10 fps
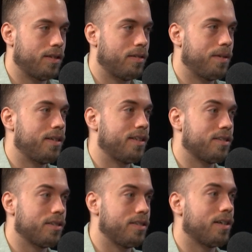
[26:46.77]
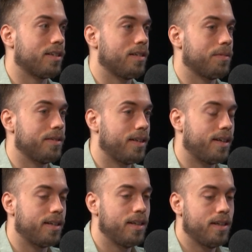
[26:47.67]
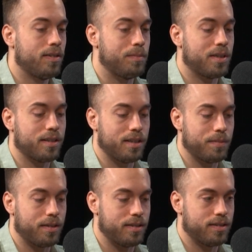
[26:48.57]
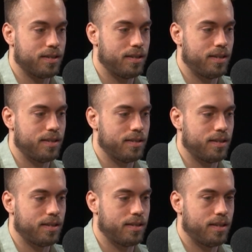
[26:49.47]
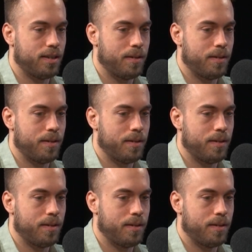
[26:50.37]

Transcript: No, I'm not necessarily talking about that. What I'm talking about is the